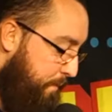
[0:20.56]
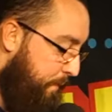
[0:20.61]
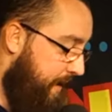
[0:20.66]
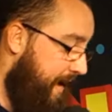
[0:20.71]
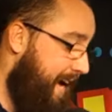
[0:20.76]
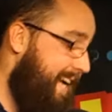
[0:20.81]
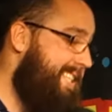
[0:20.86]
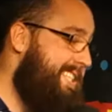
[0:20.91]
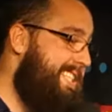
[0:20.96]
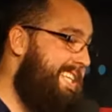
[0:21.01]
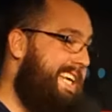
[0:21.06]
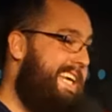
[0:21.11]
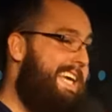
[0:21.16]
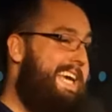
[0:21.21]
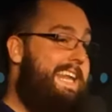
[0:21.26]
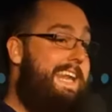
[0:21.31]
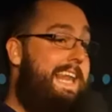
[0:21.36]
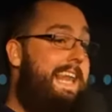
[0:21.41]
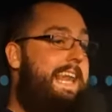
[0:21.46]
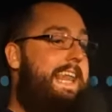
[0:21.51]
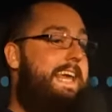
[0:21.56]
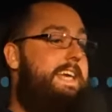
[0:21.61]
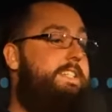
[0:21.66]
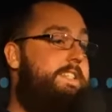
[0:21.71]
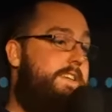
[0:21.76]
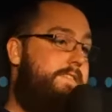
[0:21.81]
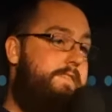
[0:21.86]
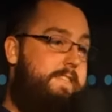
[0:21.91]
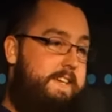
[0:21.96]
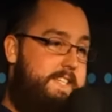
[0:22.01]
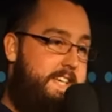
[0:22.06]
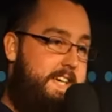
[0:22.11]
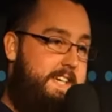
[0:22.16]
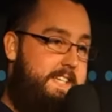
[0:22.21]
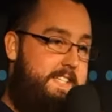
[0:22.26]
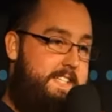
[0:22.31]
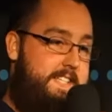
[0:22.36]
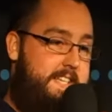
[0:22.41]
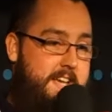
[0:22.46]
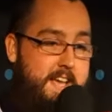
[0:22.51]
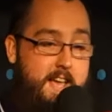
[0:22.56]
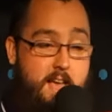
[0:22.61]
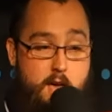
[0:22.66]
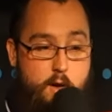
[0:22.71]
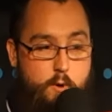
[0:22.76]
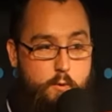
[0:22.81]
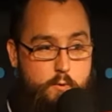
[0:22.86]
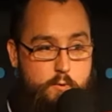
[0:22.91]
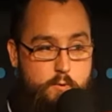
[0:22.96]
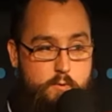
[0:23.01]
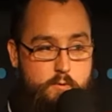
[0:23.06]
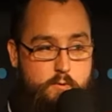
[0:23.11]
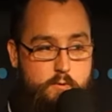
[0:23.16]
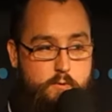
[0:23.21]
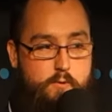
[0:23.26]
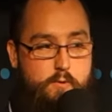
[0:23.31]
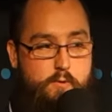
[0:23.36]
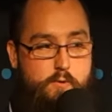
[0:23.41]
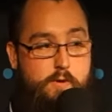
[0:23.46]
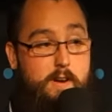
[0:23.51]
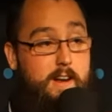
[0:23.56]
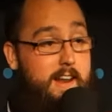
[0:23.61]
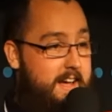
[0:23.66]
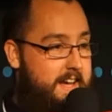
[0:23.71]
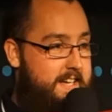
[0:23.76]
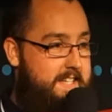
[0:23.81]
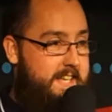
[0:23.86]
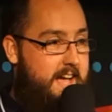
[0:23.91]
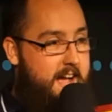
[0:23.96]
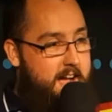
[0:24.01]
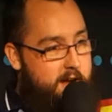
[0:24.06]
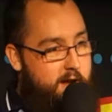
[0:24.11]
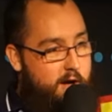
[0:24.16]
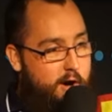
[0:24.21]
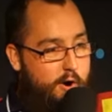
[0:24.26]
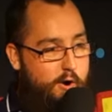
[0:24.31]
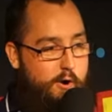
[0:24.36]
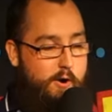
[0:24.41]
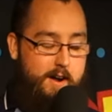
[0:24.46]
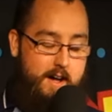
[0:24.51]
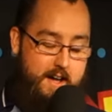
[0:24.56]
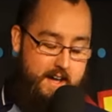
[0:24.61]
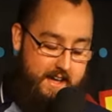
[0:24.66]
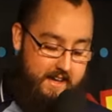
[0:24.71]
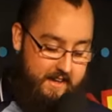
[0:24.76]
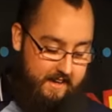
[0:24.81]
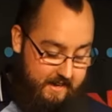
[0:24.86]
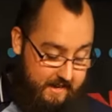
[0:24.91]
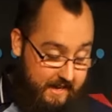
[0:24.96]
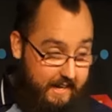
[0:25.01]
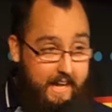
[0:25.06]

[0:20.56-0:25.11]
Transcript: PhD in laser physics. Ooh.